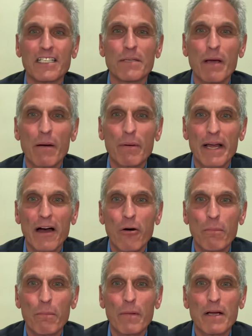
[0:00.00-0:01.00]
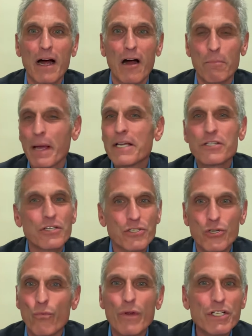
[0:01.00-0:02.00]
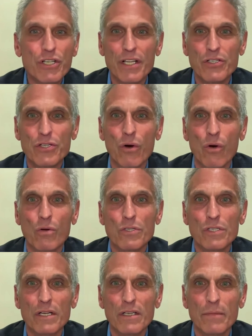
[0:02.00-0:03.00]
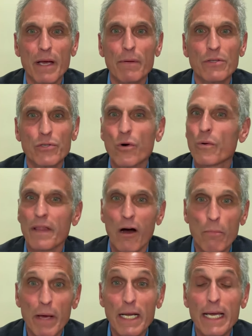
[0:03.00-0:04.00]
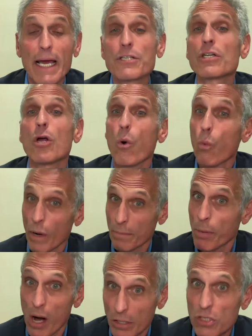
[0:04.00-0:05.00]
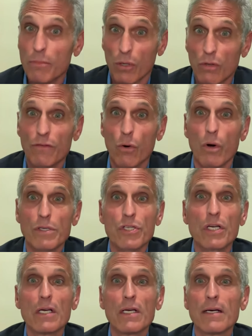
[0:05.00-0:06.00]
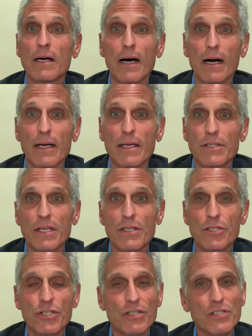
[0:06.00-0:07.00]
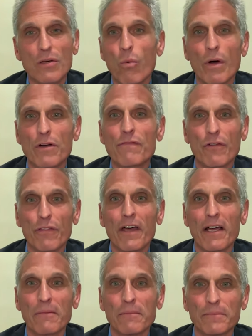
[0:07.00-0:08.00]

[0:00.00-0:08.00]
to be able to help our patients to reach these goals and to be able to do it without medication when possible, of course uh, is, is right. just a wonderful thing.